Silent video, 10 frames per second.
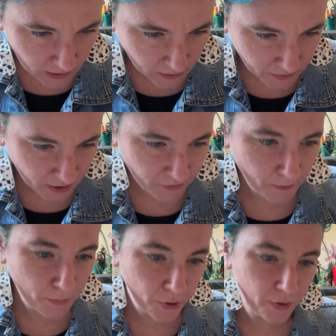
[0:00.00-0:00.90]
little bit
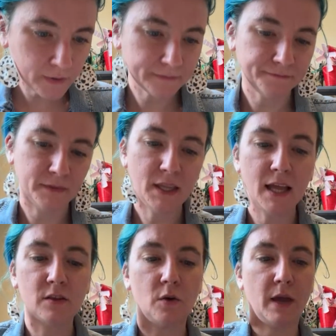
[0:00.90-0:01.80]
of a,
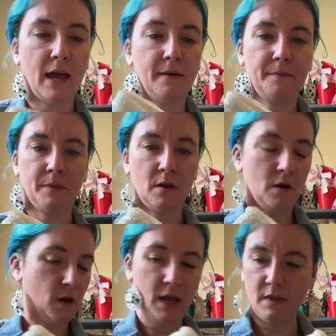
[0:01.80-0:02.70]
that's okay.
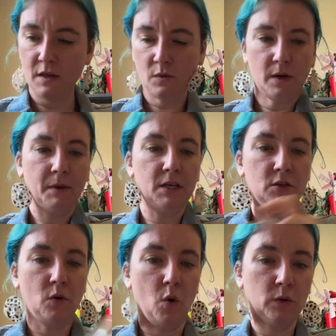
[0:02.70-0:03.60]
And this one I'm
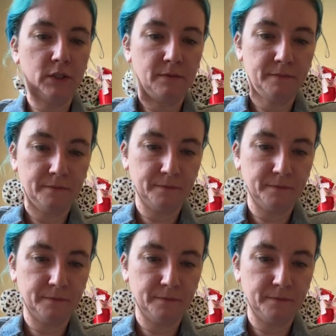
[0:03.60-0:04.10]
going to do gold.